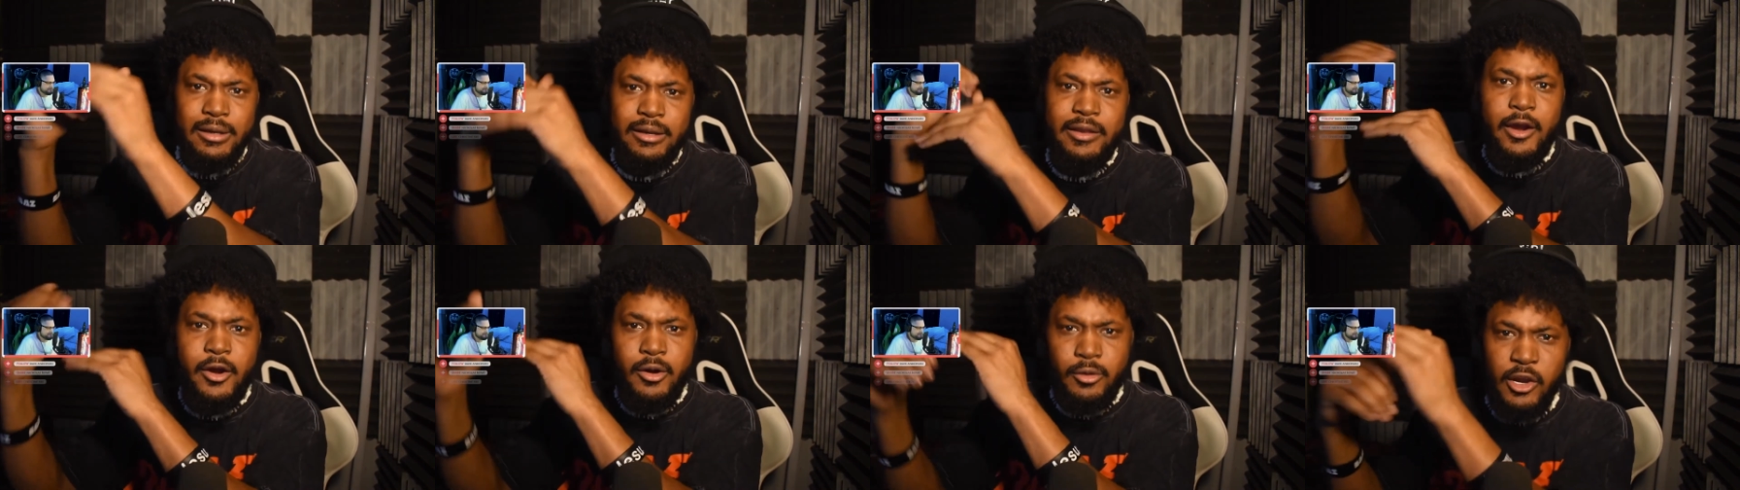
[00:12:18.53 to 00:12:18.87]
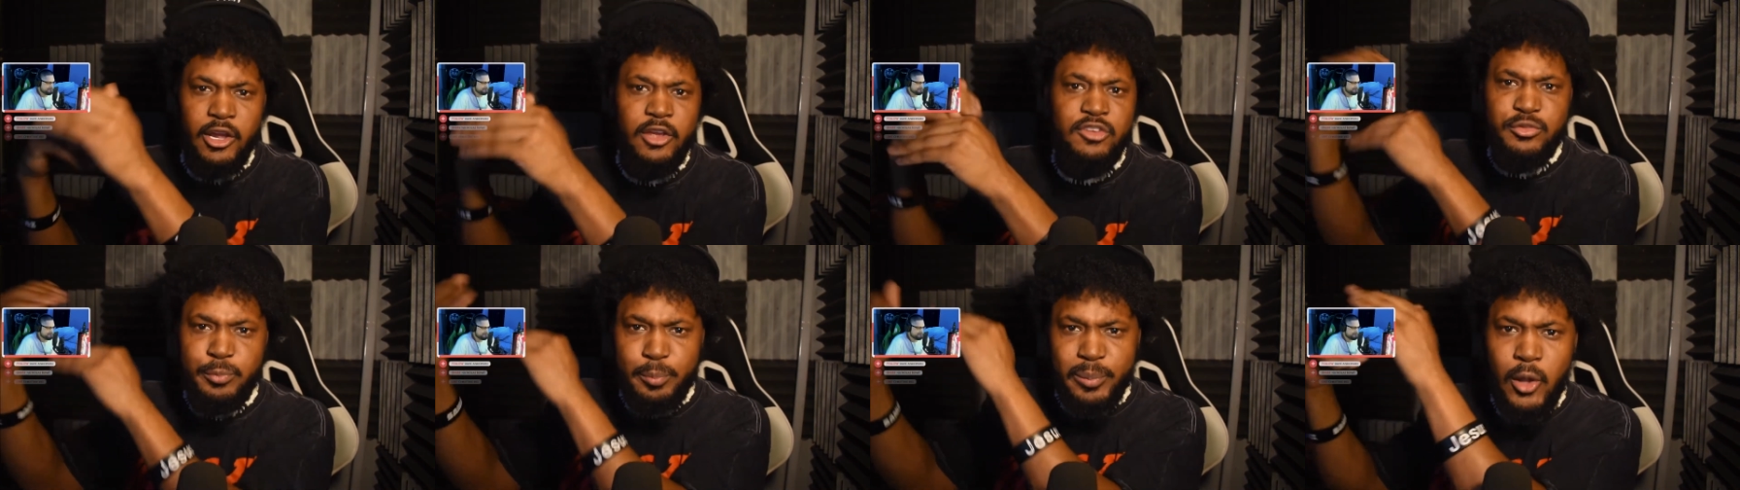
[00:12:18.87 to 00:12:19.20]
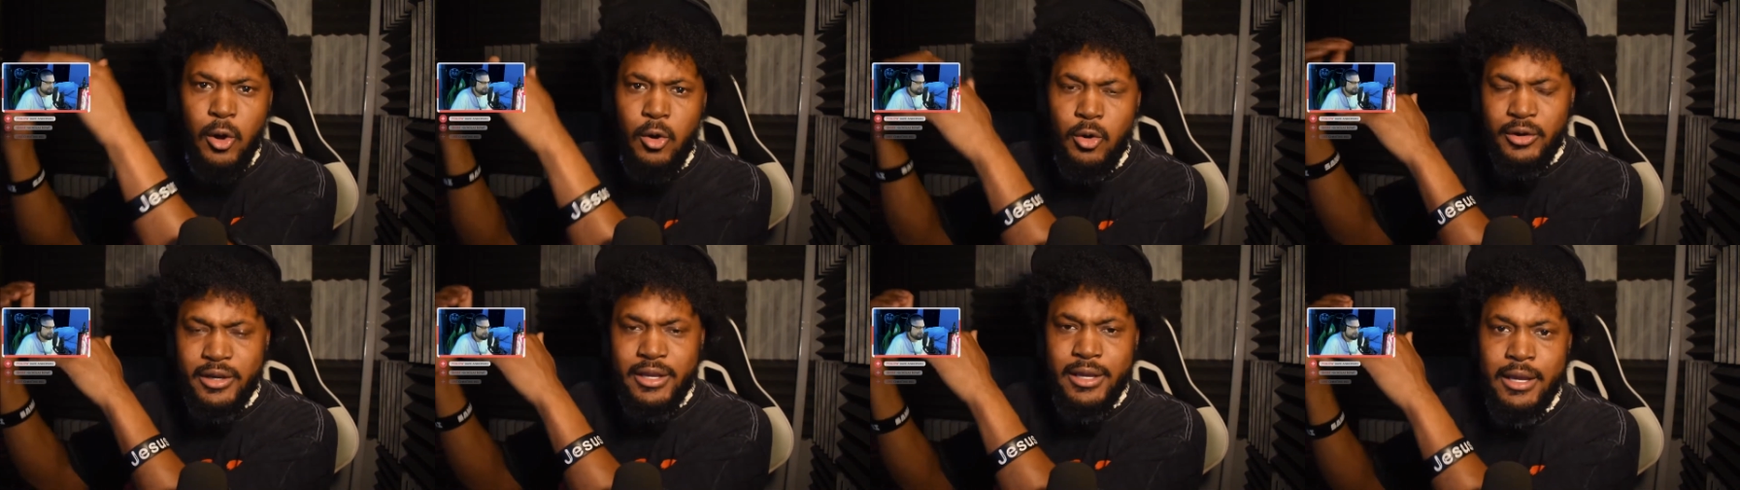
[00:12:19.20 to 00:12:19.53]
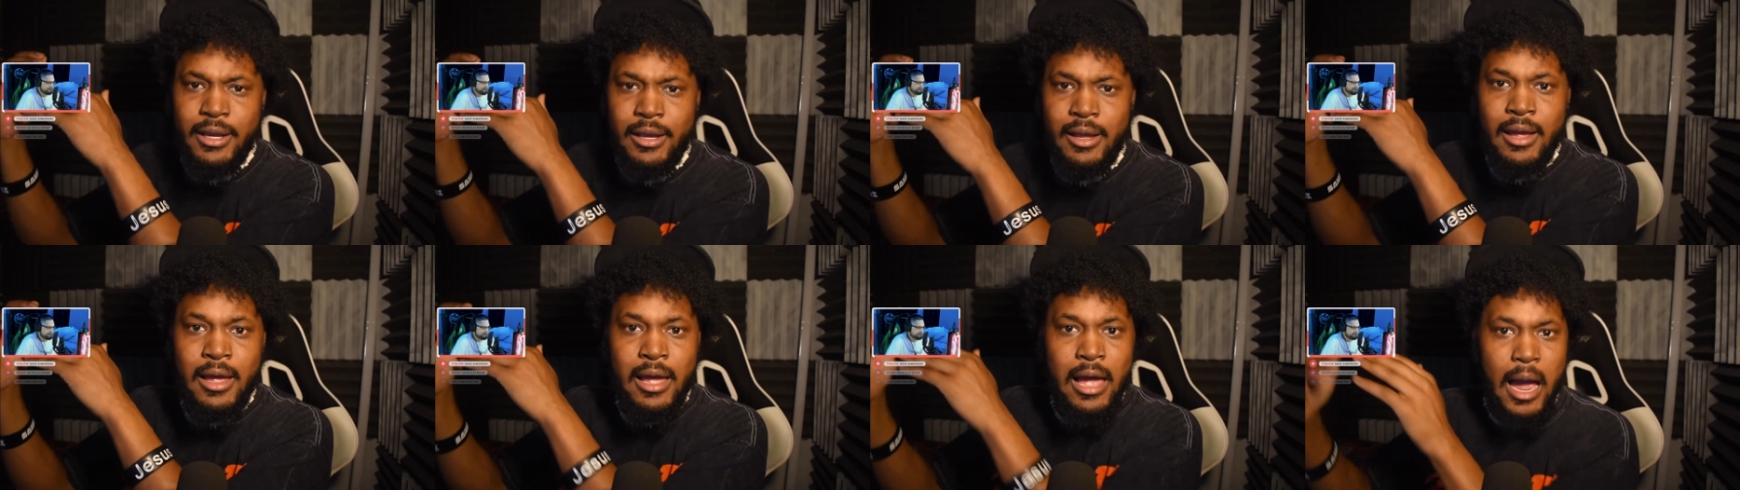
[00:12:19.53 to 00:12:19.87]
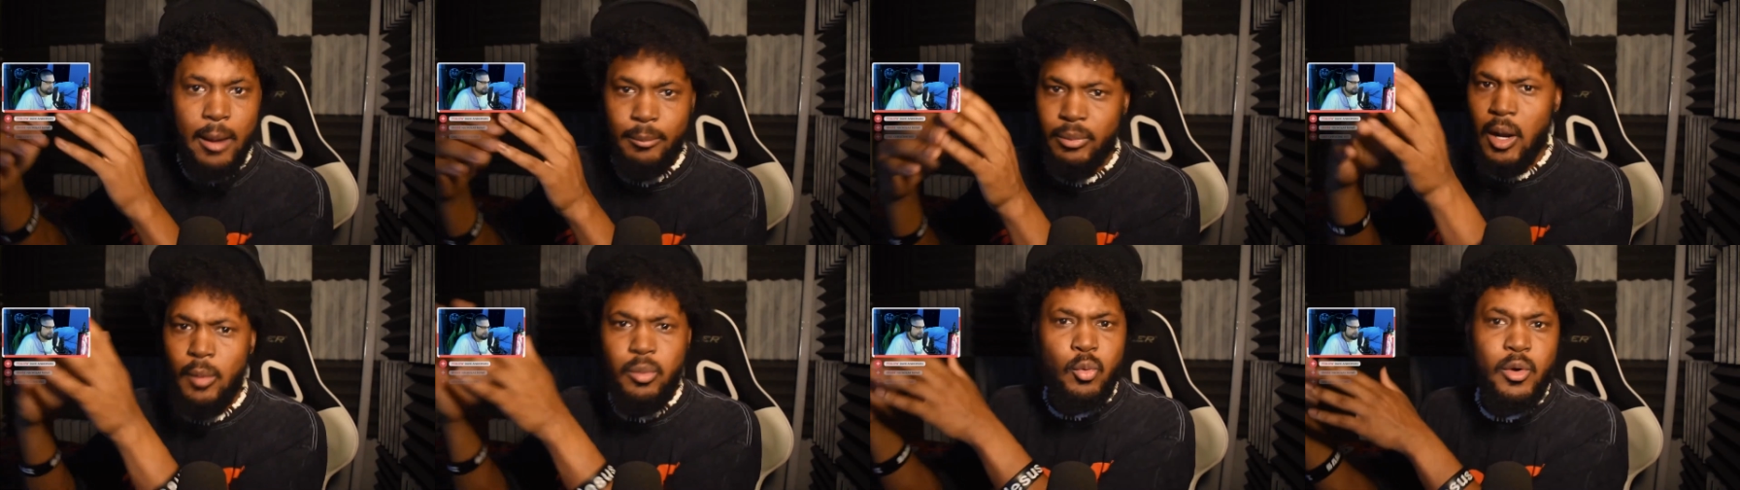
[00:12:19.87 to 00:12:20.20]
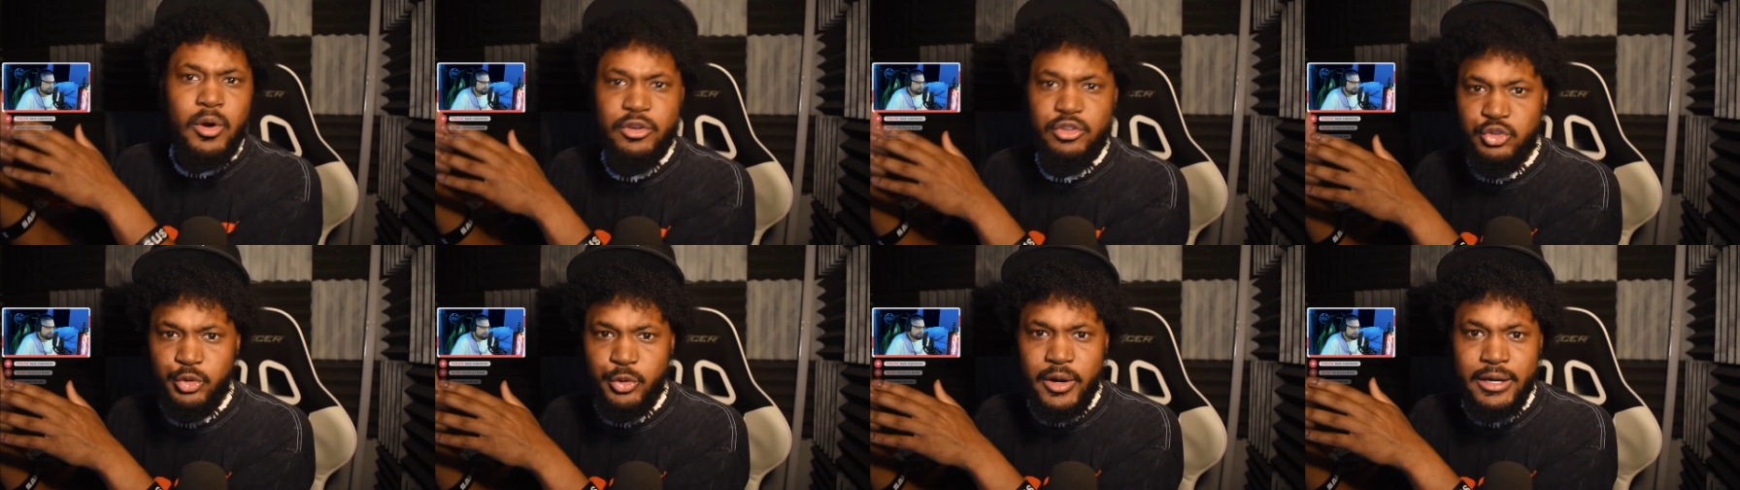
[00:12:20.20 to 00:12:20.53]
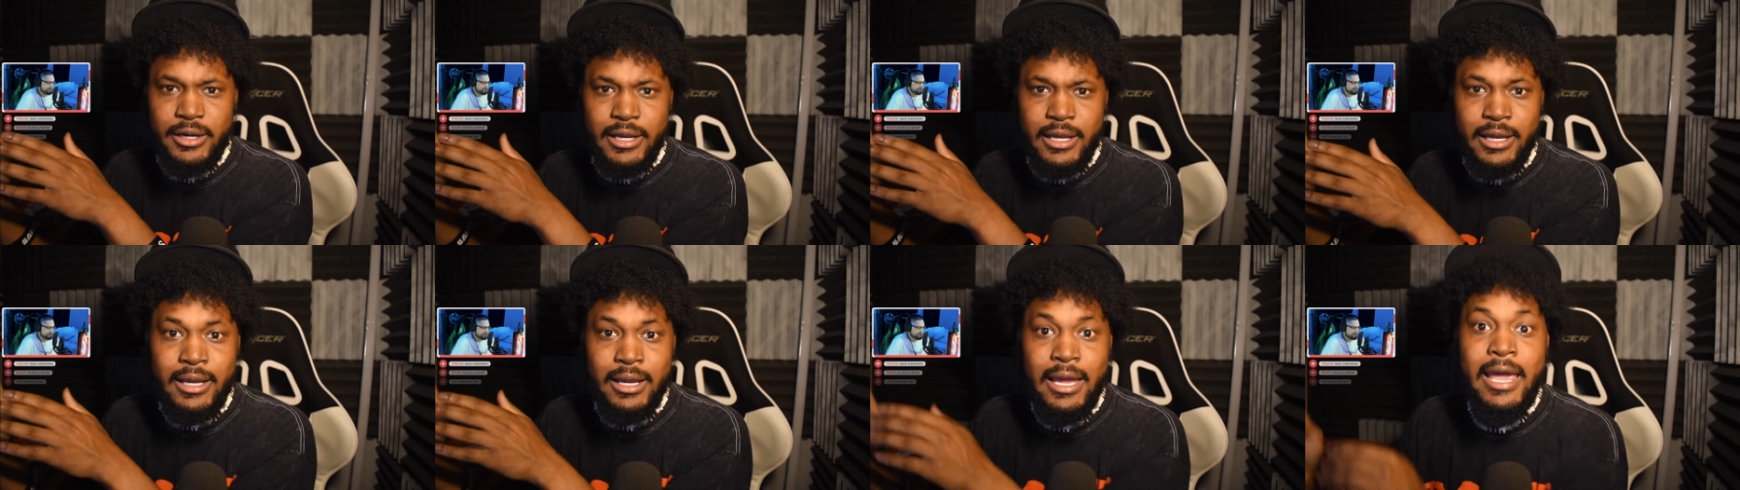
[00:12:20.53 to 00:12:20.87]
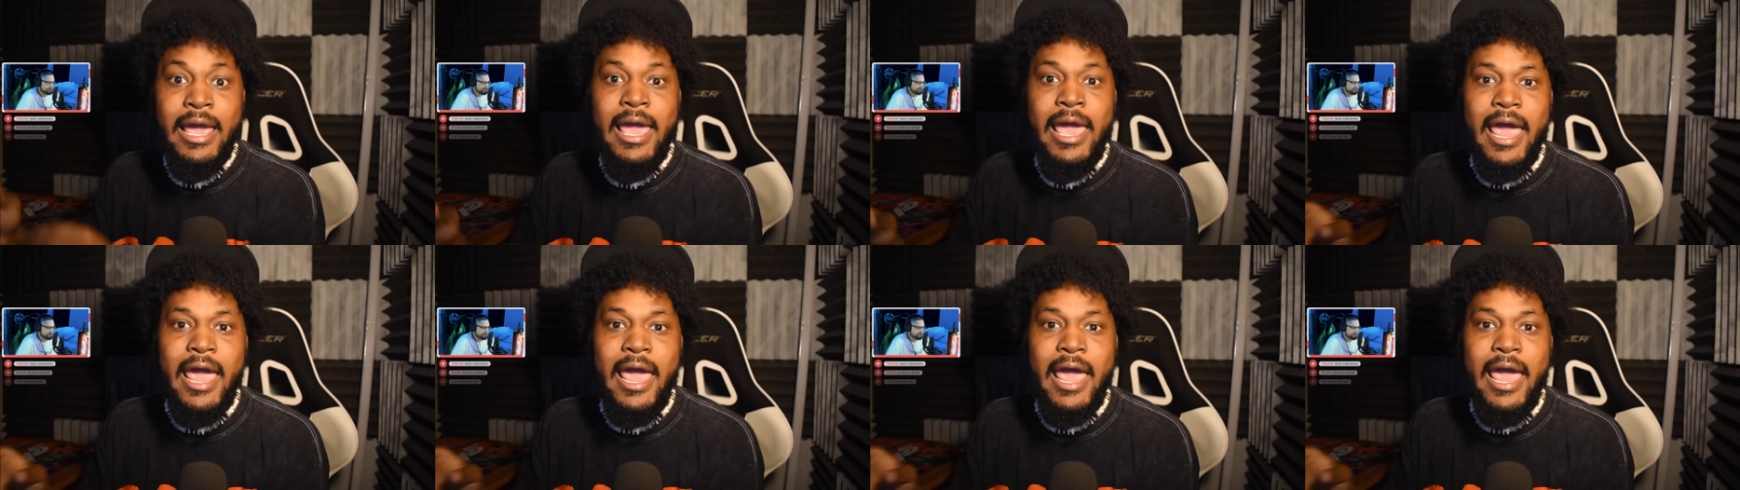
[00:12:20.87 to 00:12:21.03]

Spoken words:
they're exploding, I'm number 1 trending,